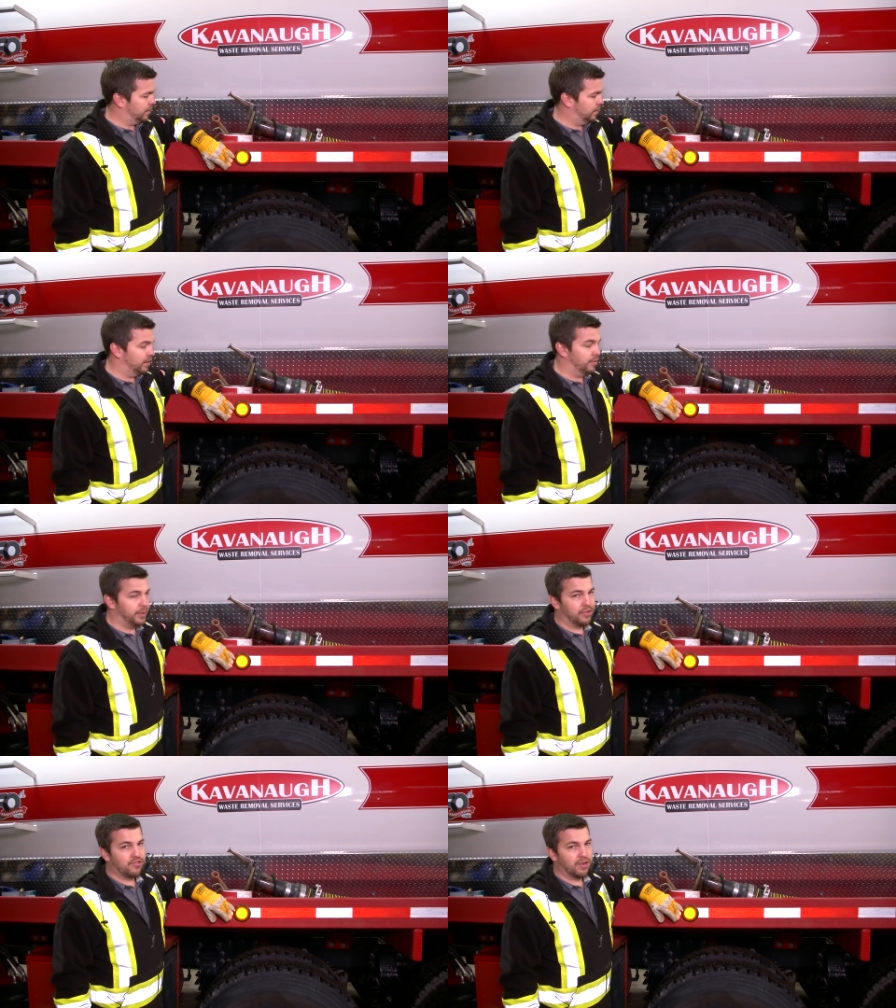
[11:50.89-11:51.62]
On a
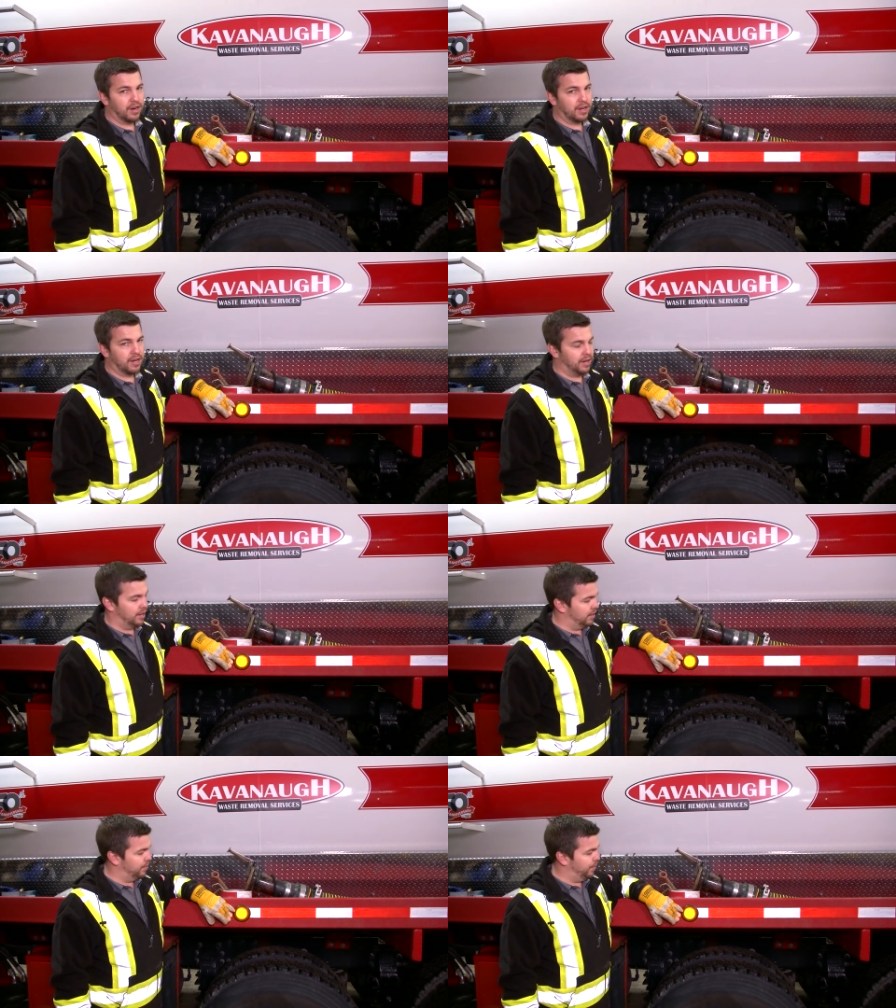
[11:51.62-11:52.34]
big truck,
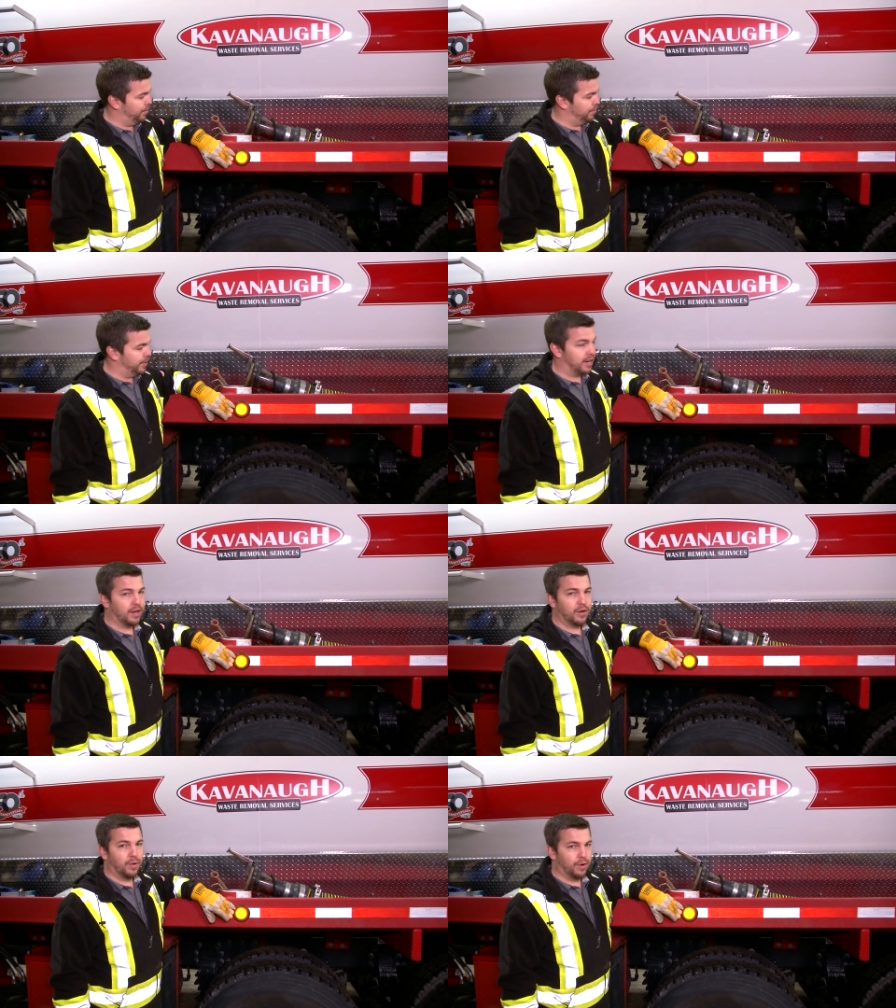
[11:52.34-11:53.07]
when you're
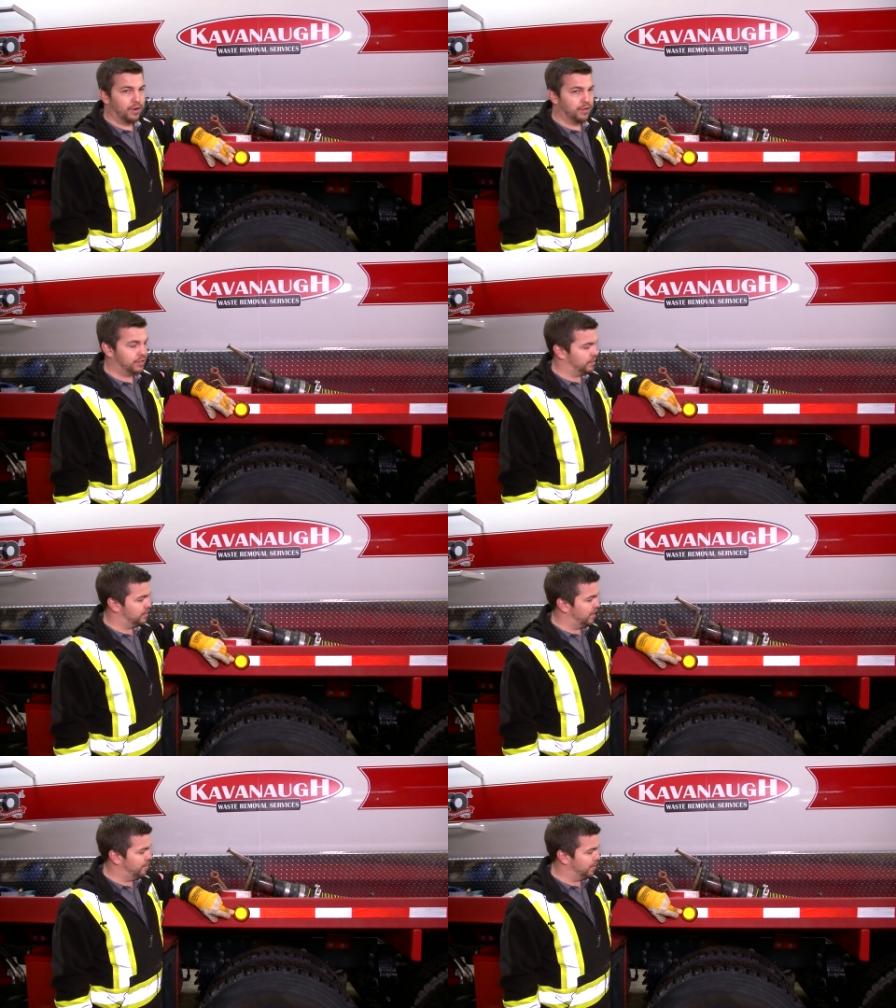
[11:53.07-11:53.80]
making corners,
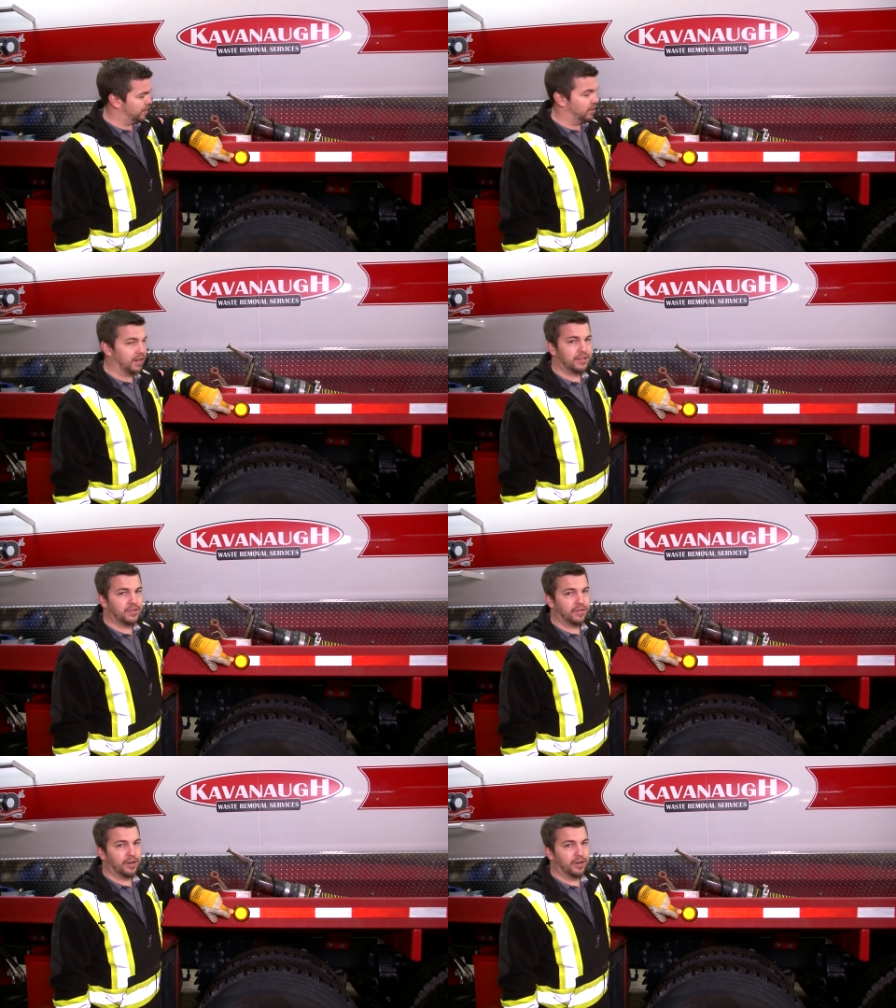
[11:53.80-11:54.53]
side marker
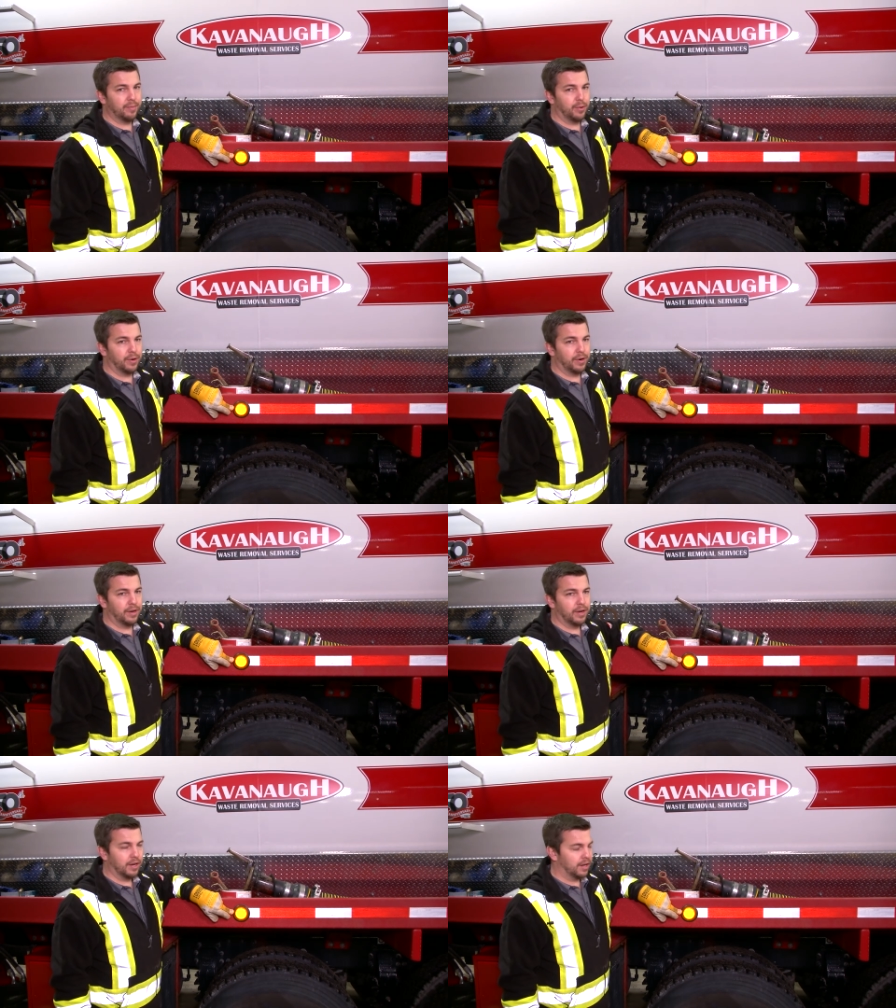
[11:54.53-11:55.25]
lights are very
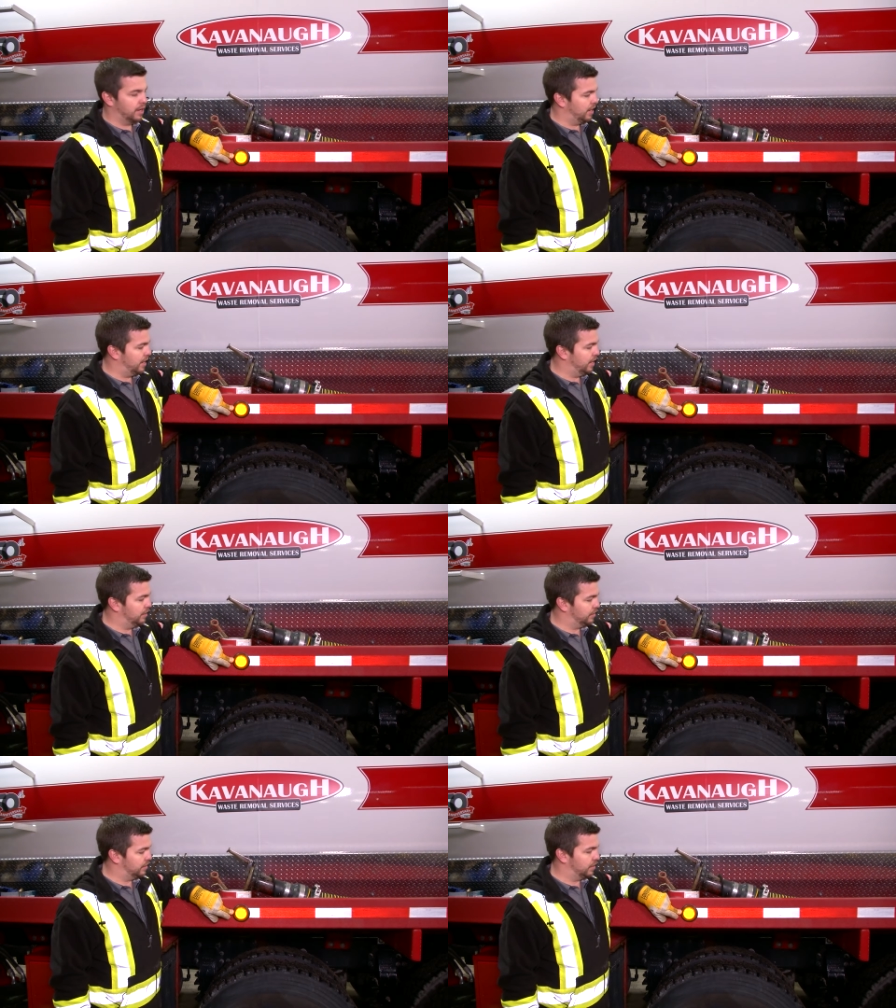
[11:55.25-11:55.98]
important
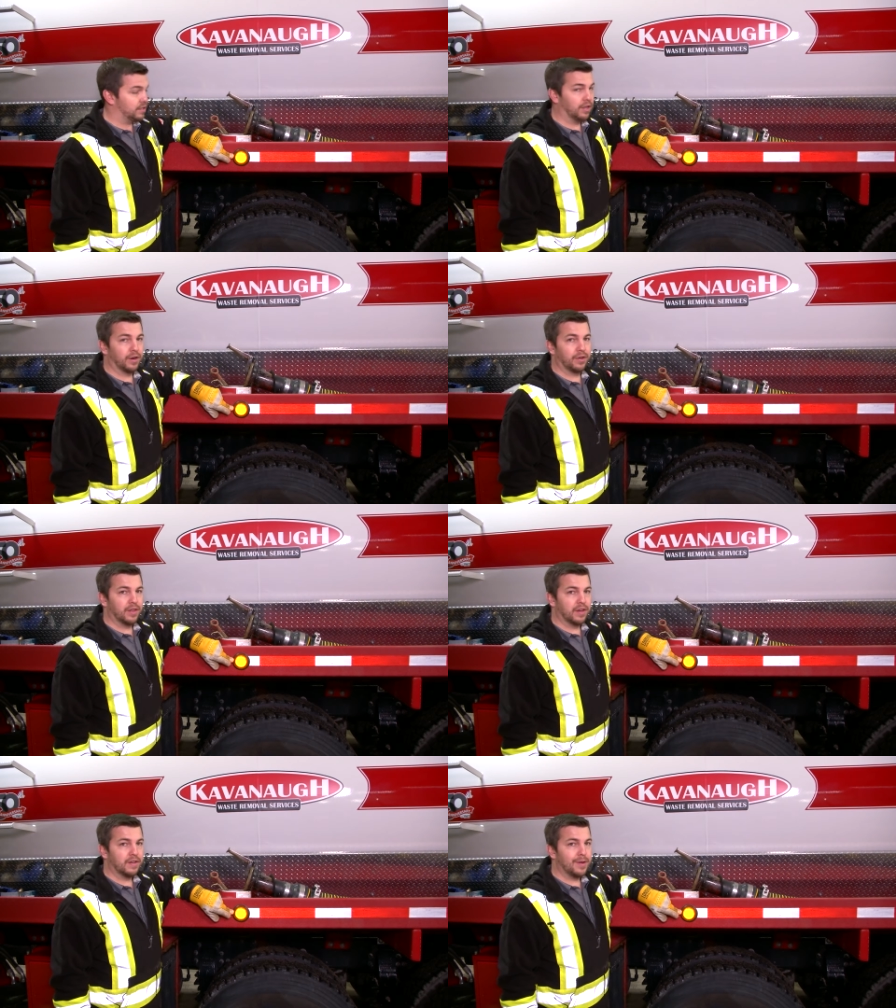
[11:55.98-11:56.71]
as it's longer
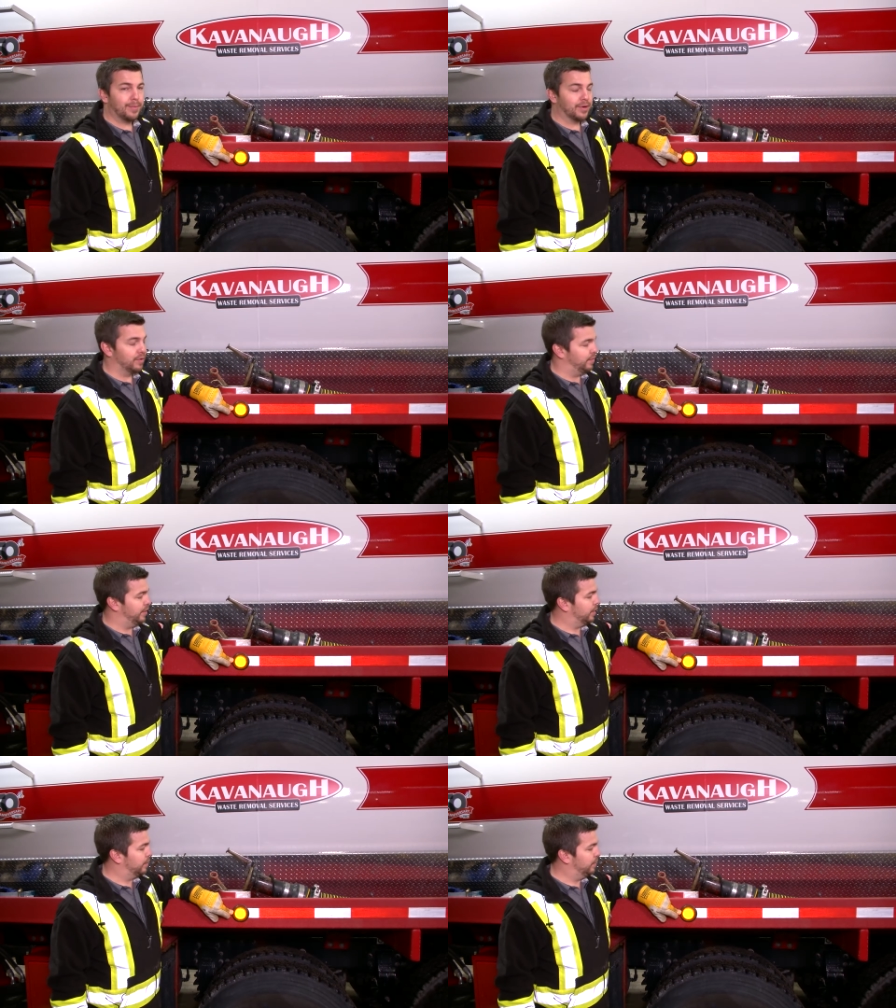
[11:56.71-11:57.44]
than a typical
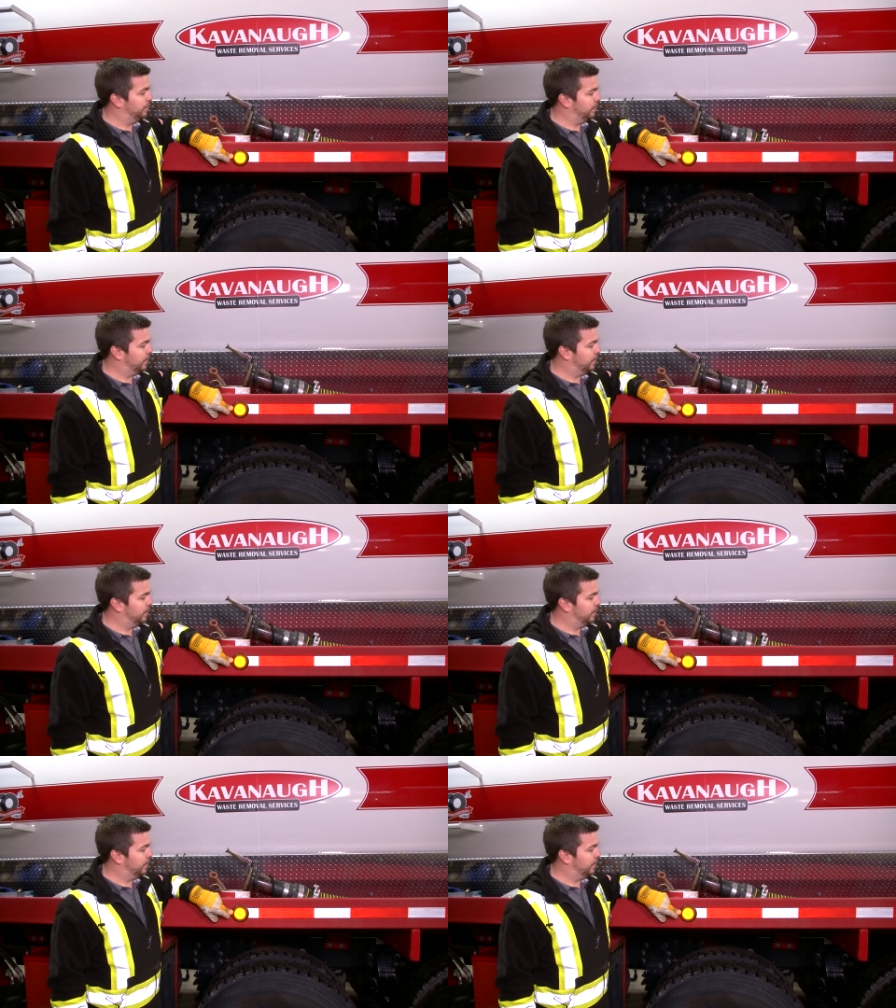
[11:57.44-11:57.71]
vehicle.